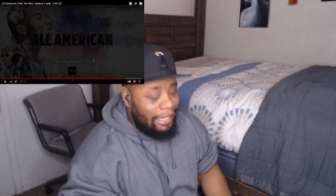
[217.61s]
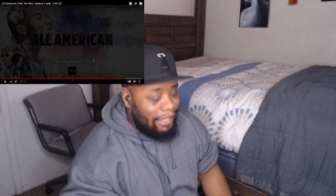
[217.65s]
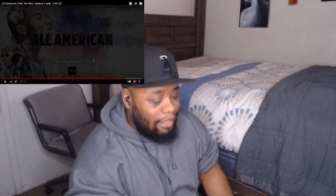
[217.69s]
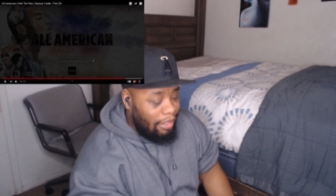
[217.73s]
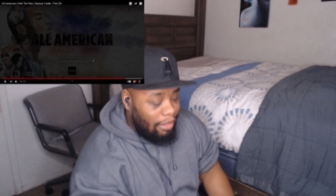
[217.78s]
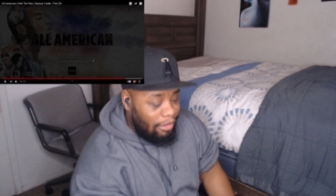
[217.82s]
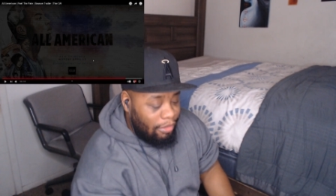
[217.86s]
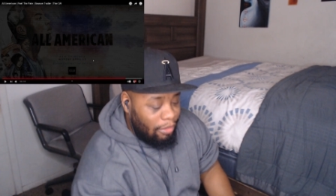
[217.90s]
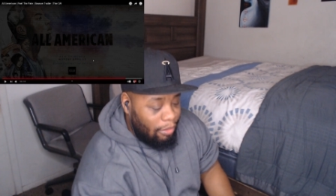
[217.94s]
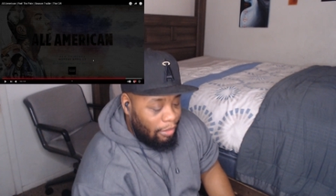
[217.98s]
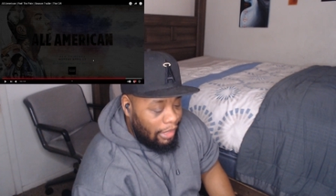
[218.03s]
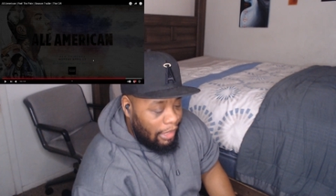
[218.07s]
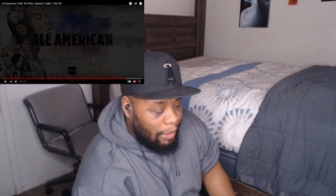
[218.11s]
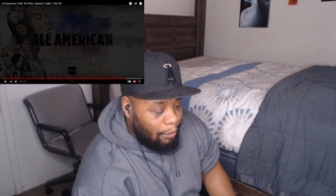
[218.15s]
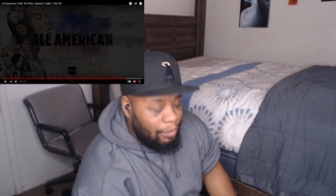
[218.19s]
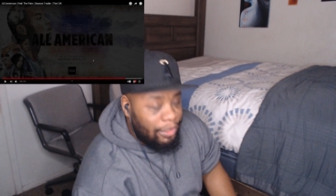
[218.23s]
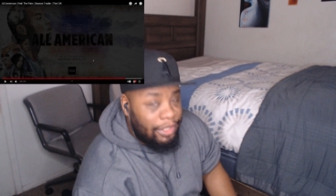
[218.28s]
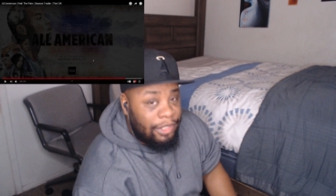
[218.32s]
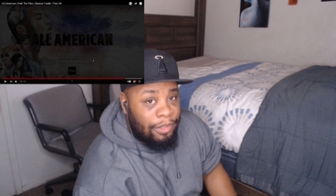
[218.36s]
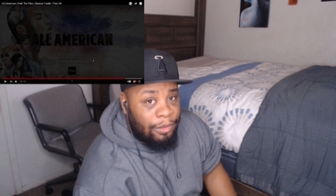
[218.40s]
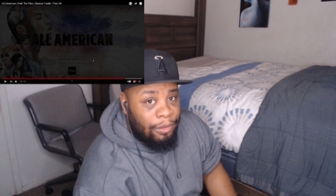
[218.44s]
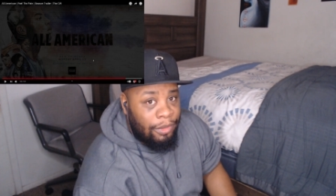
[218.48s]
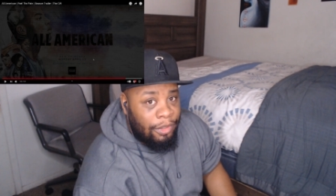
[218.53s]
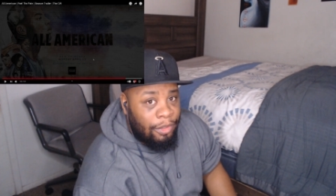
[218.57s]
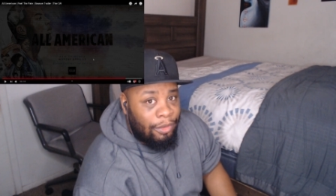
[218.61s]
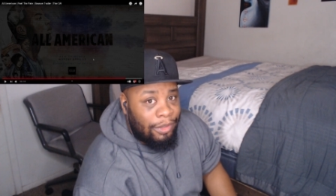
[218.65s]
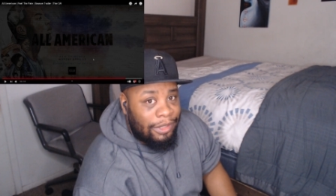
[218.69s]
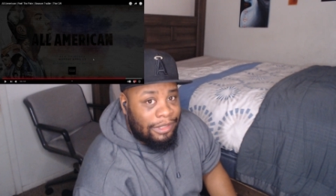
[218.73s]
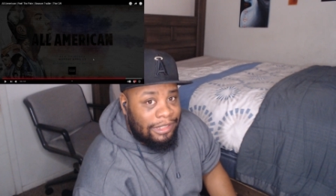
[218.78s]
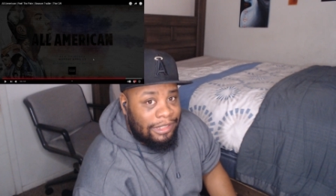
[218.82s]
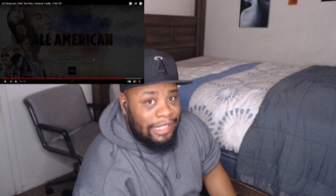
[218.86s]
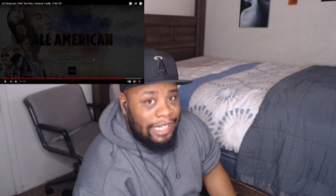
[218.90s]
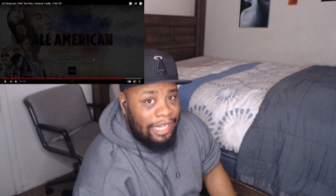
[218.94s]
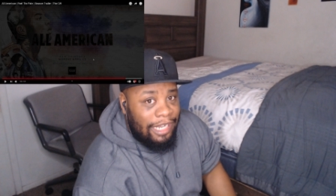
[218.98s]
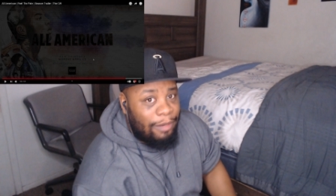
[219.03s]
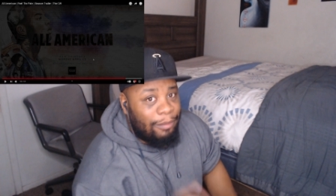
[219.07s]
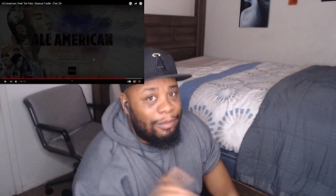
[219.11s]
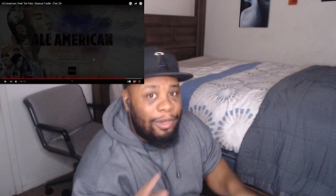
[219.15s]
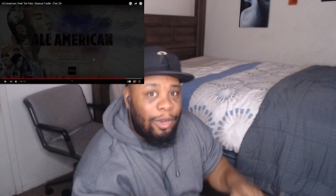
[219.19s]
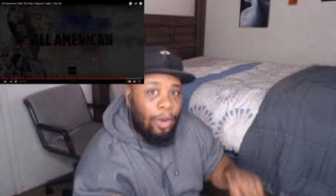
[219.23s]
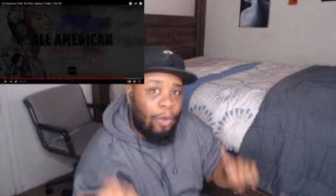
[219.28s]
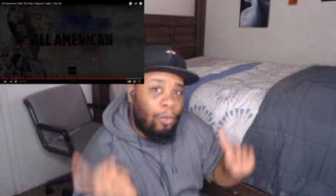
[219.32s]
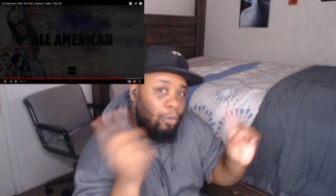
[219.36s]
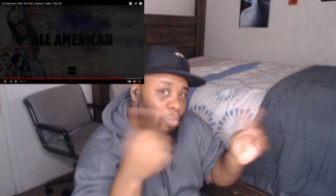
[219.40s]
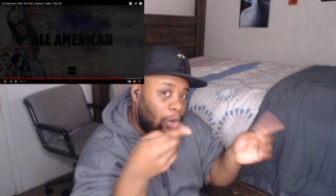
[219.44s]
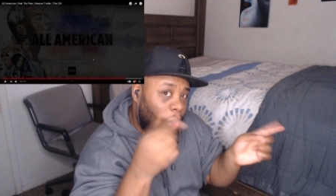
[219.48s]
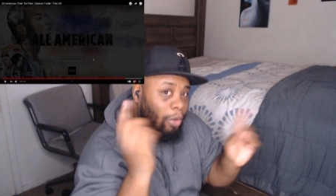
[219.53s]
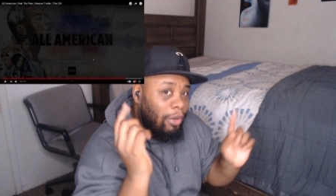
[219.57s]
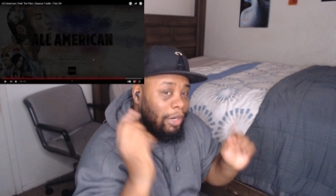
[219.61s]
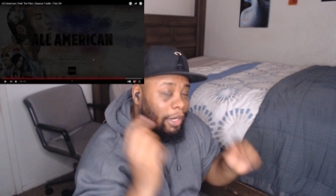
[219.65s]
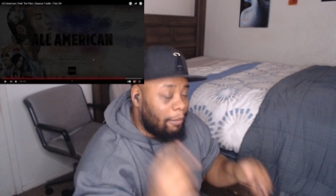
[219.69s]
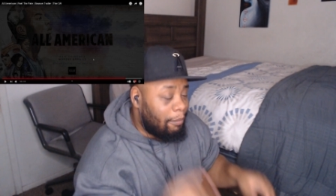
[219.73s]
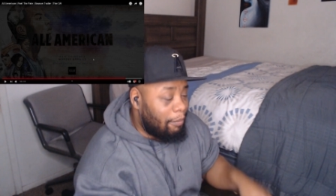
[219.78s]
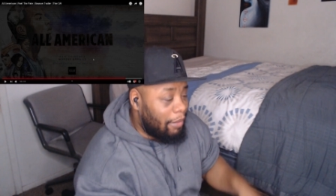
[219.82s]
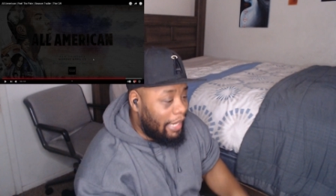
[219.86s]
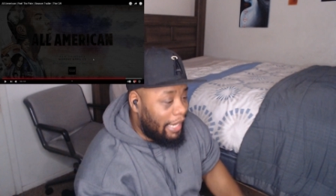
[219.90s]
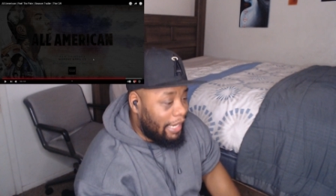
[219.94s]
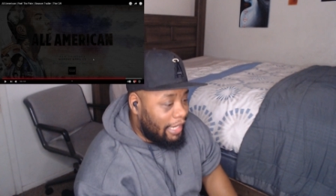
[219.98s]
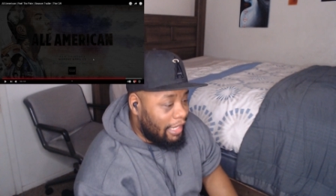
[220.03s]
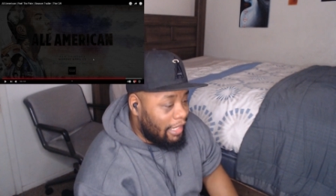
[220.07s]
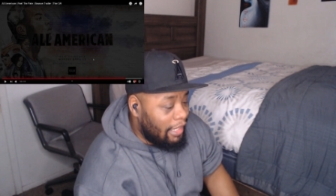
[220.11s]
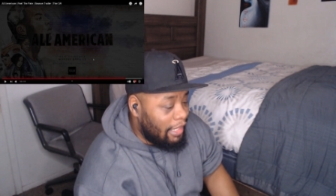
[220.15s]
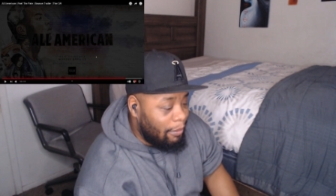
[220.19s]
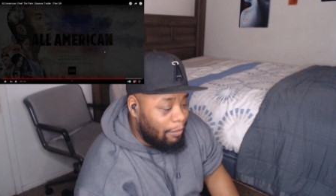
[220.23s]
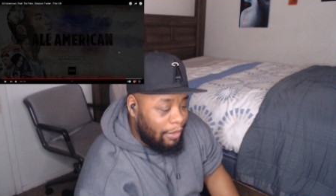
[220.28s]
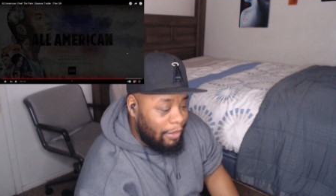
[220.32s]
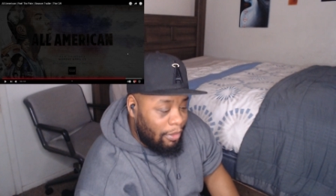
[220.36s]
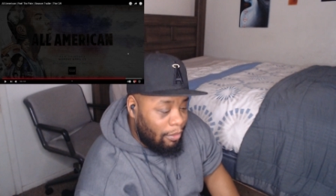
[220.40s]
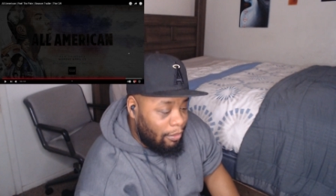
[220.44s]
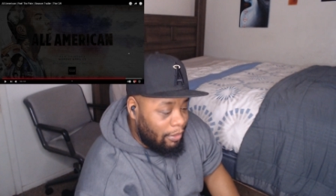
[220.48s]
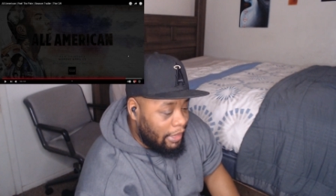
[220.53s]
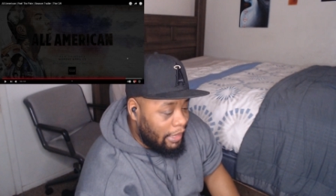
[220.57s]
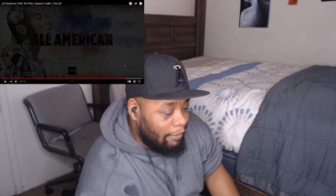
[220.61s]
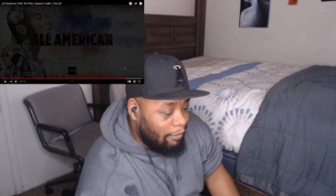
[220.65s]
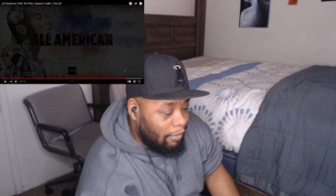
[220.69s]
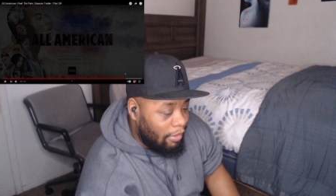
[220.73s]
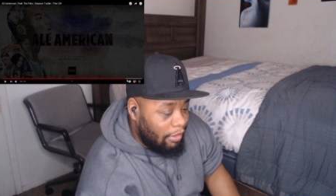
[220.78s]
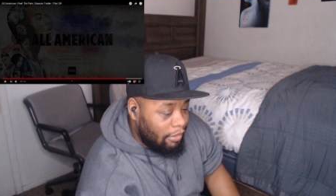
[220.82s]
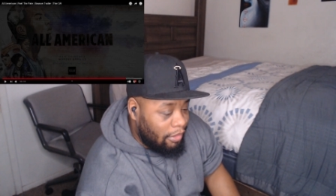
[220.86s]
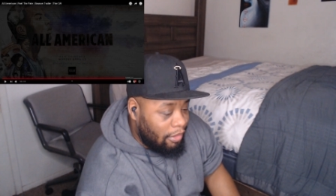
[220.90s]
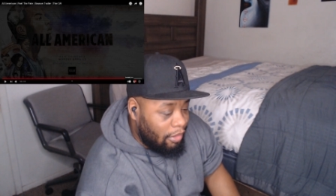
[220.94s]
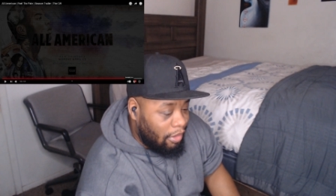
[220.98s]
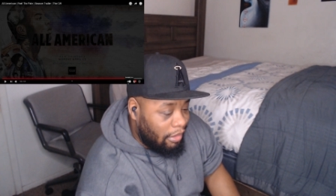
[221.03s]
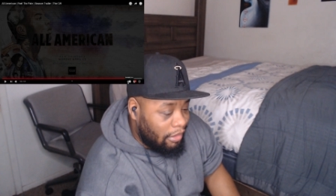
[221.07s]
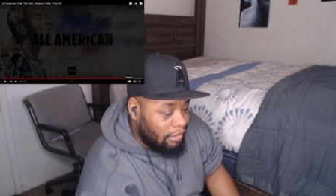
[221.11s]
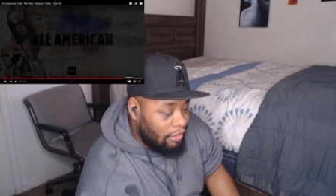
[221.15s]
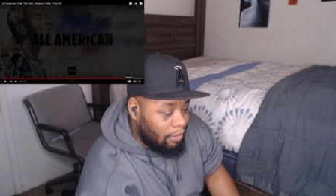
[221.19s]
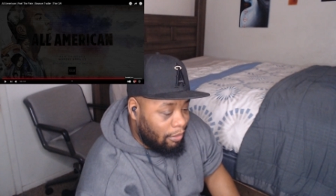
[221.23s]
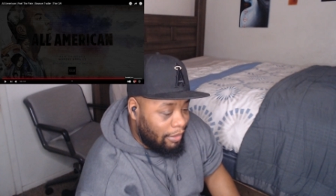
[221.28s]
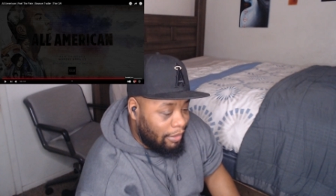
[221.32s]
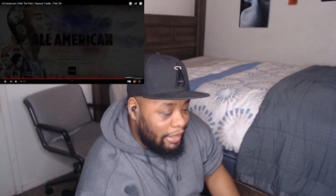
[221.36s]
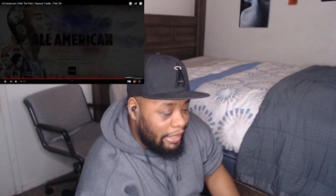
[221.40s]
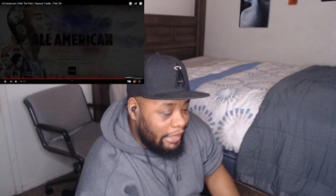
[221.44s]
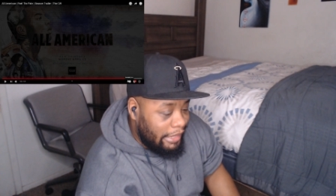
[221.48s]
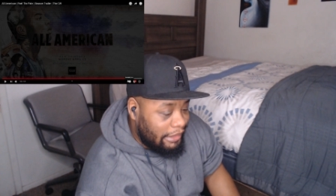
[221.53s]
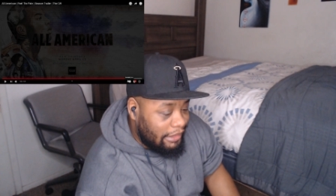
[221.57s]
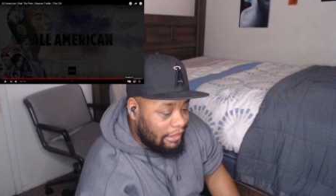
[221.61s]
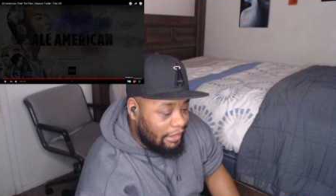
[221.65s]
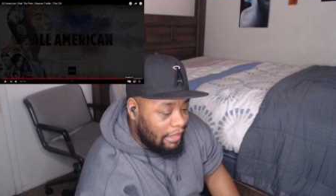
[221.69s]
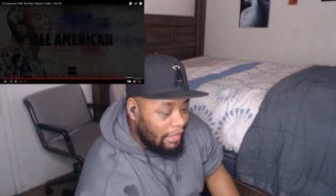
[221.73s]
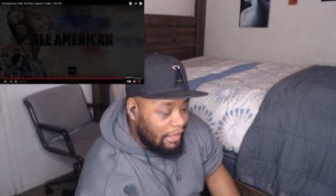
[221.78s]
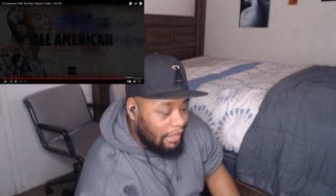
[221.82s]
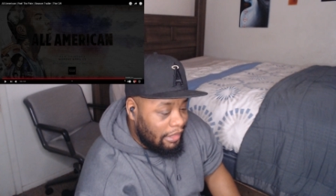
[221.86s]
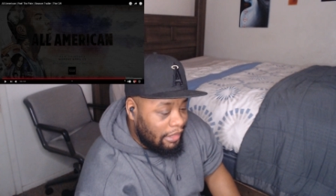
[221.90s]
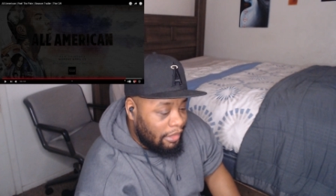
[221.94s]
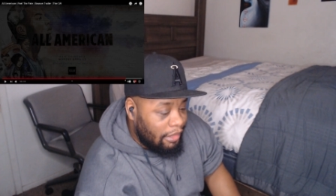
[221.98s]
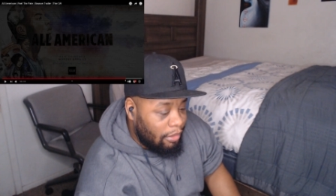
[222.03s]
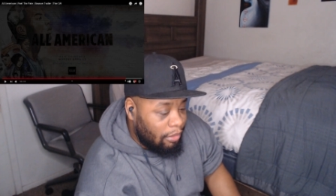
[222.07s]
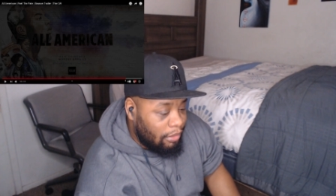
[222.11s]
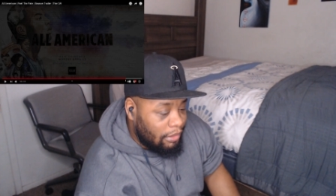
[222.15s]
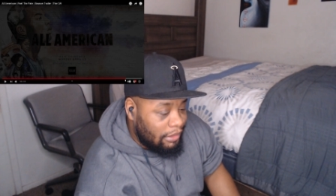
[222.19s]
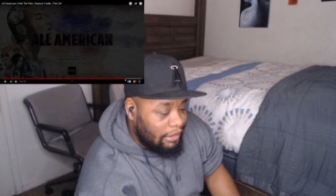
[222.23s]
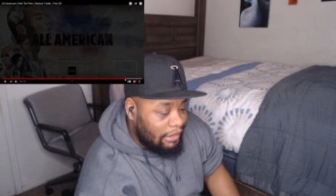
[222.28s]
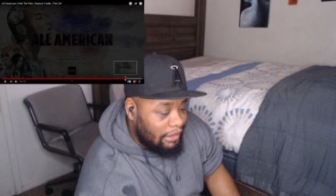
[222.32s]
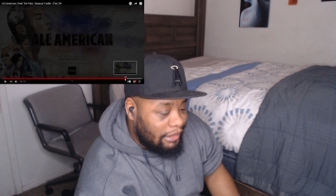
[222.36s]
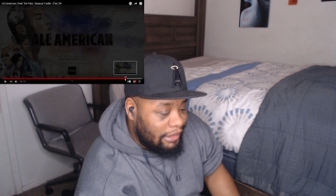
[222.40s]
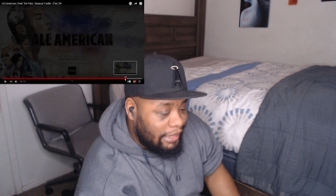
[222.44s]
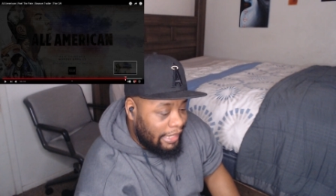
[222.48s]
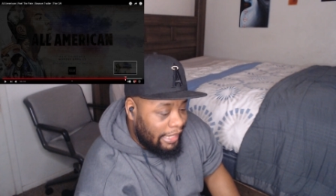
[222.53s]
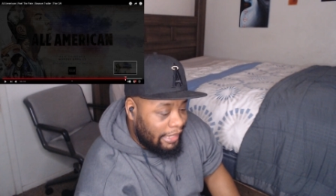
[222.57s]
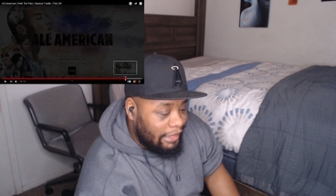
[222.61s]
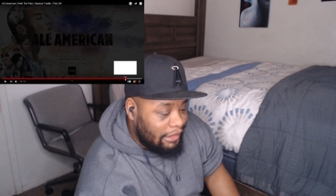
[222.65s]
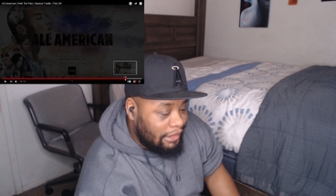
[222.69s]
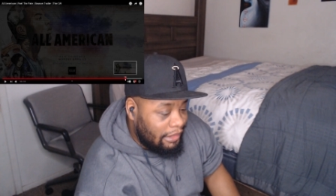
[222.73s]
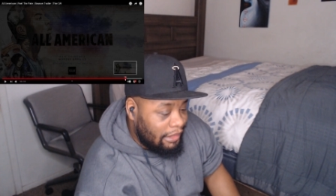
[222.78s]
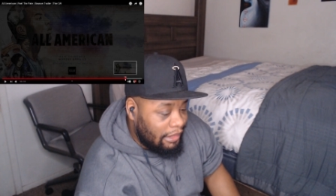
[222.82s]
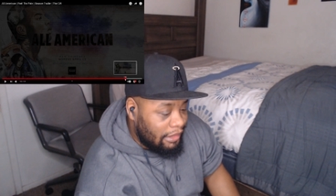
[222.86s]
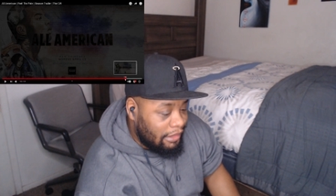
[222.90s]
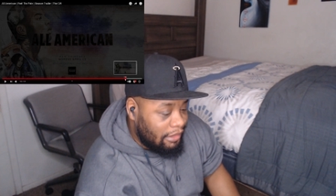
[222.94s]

Y'all know how we do it on the channel. We're going to roll it back and then we're going to give our thoughts on each little section.